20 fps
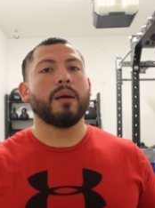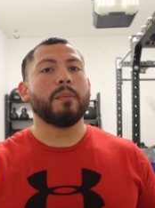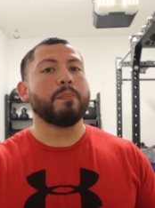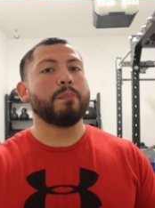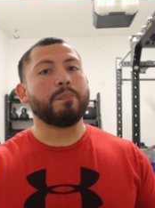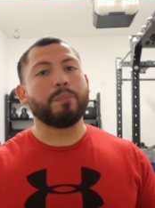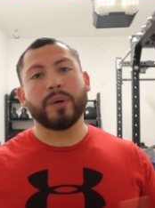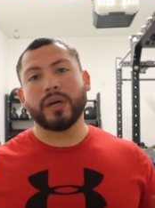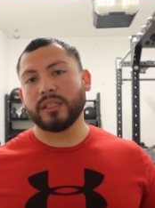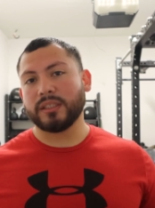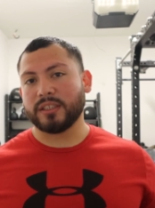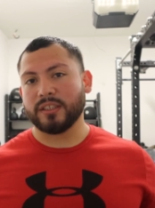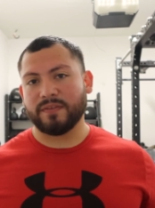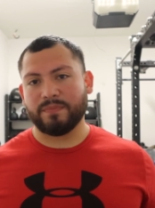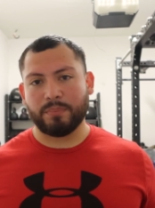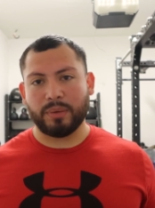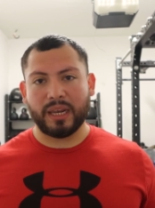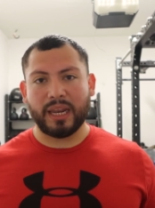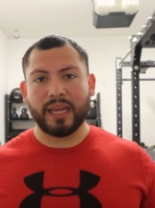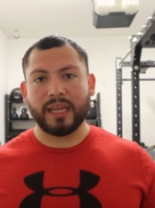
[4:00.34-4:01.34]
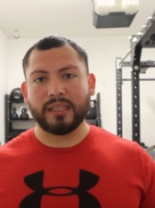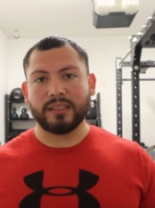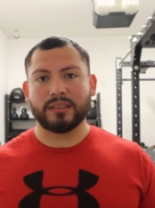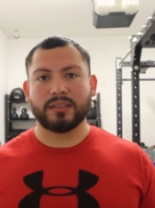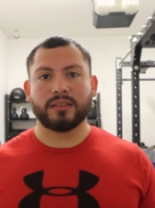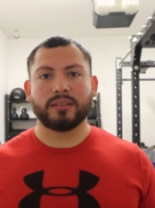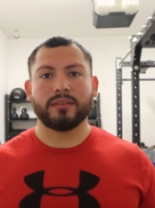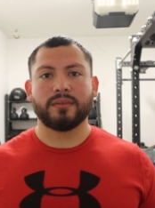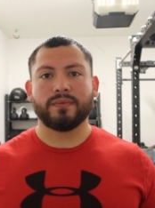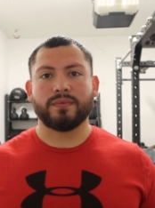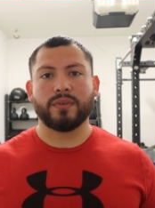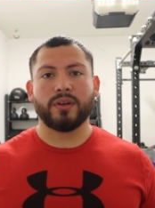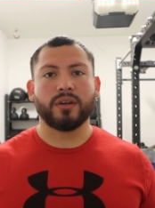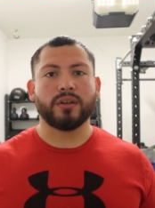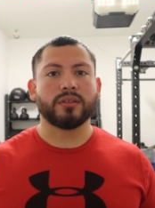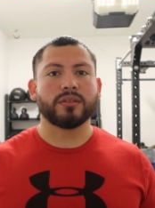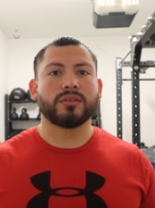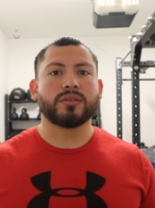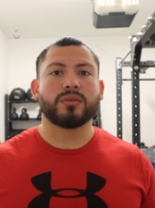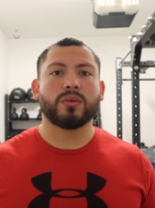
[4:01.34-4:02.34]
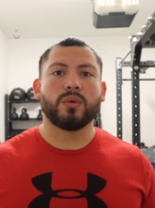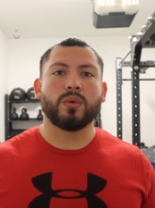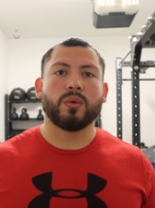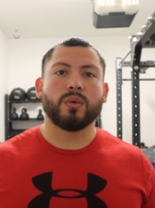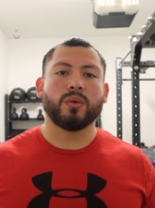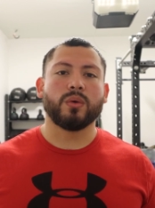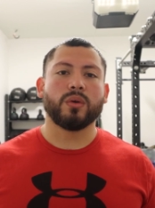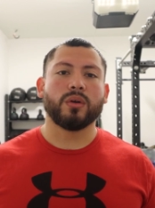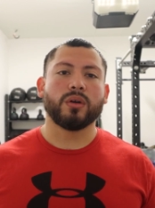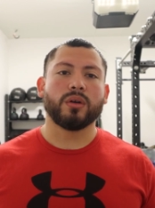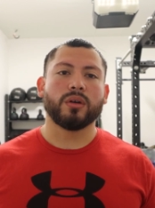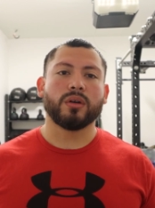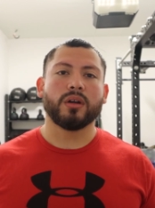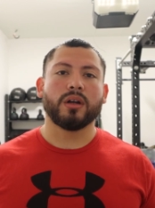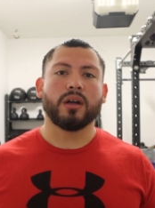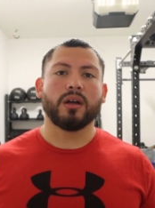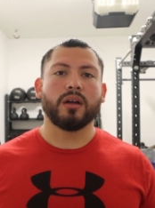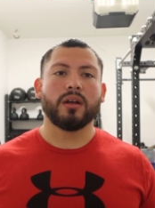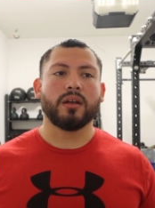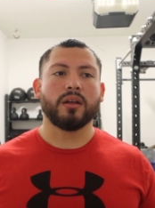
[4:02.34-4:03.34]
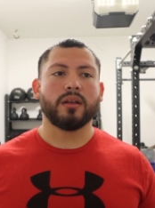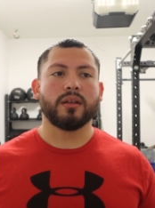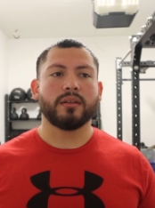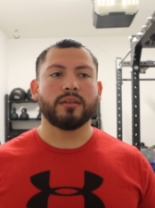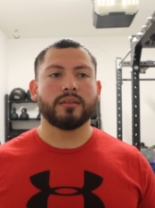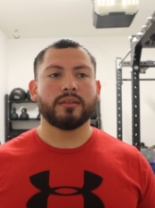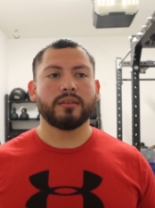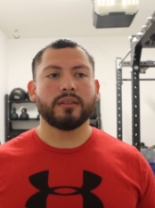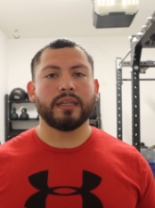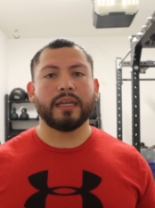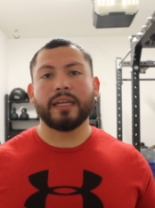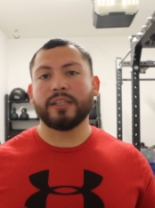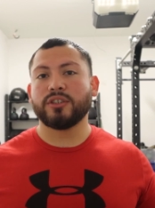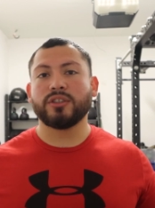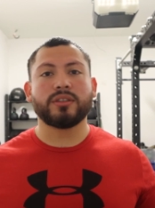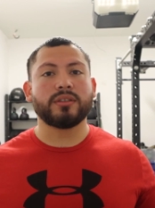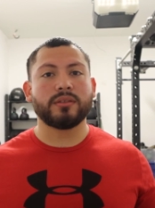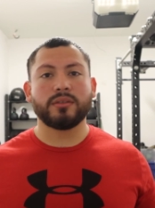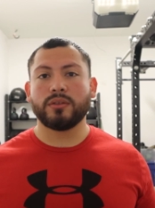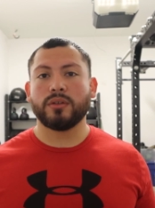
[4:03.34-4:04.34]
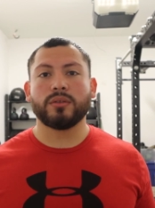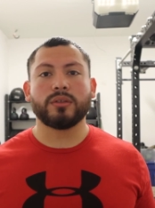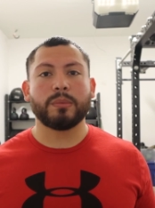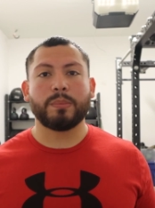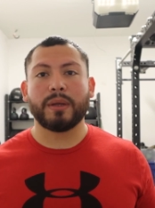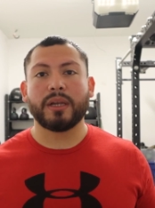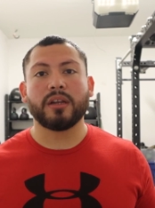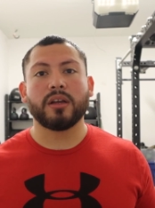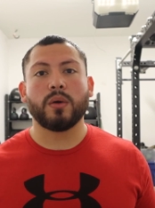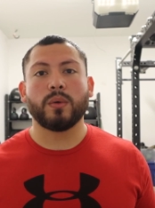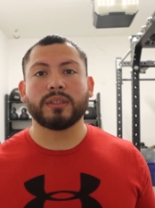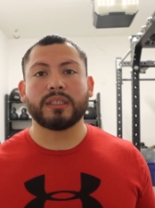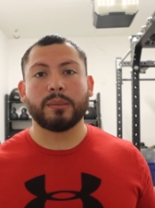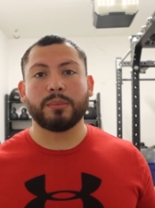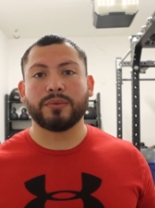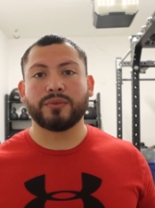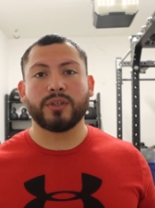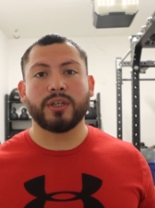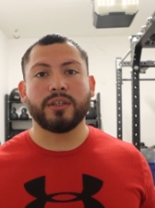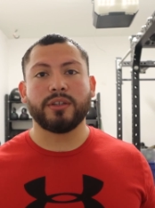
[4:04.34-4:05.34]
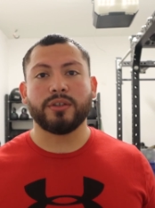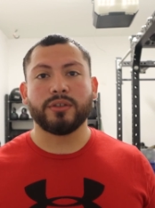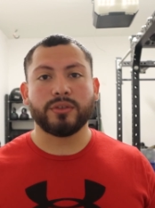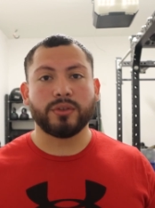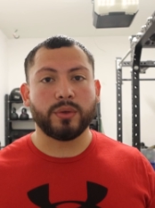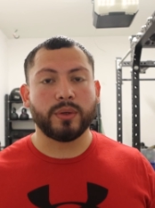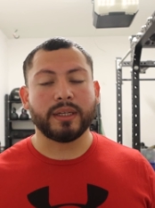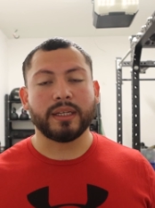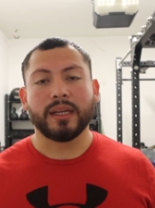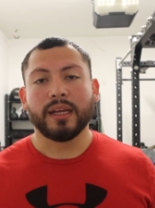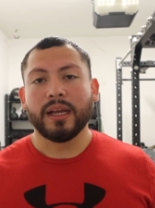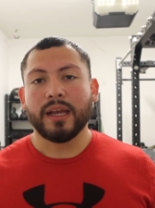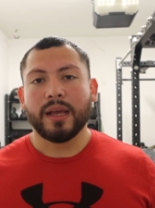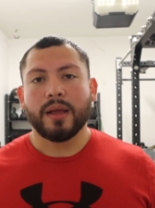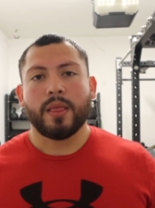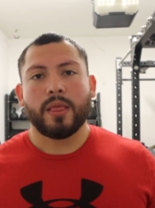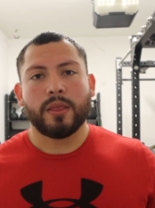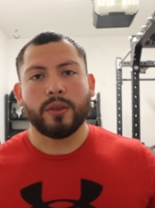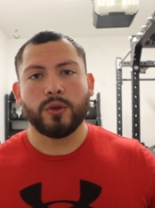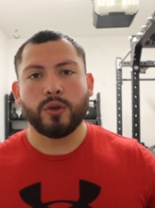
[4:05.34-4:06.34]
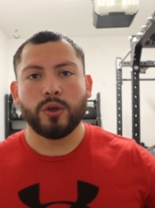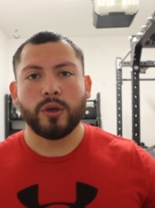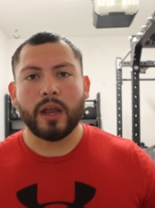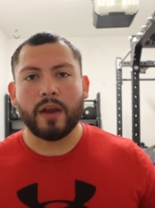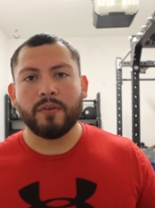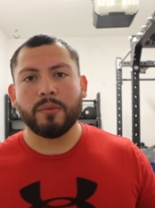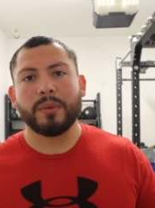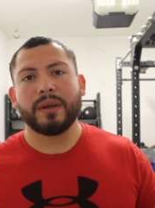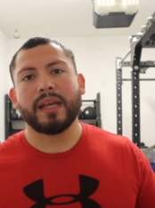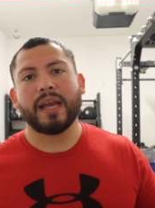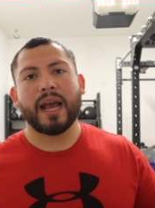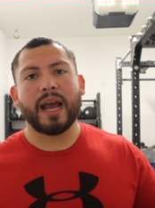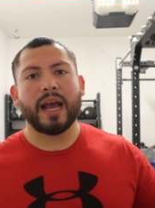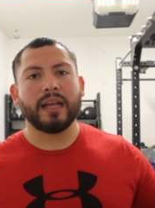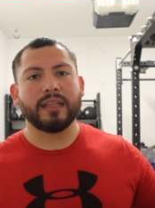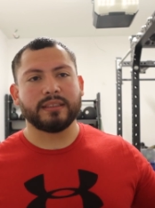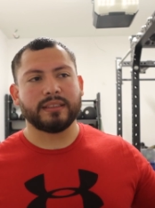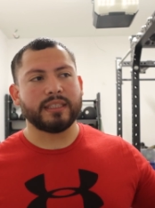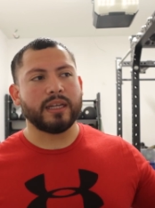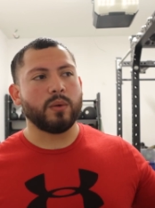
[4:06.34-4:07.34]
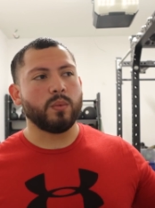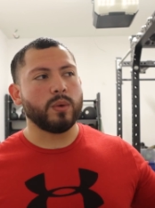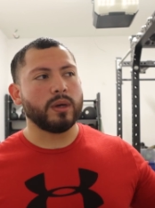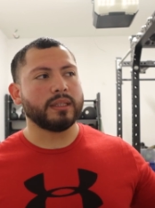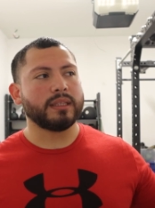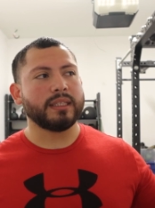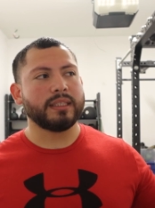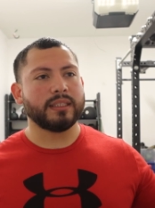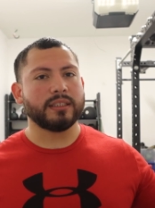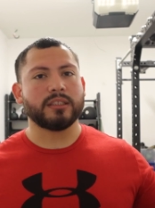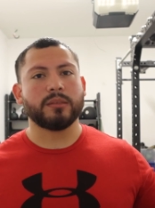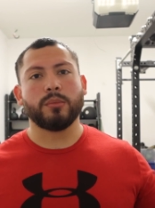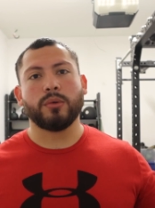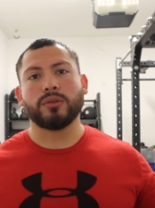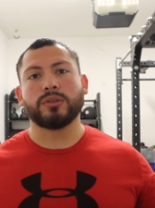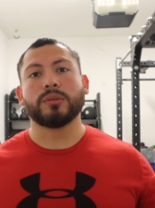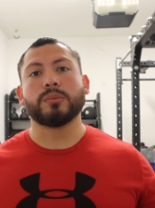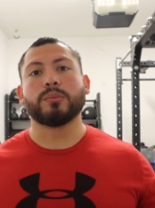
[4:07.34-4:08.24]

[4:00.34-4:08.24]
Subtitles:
a bunch of plates first, or it just, depending on what type of training you're doing, everybody has that one thing that's the most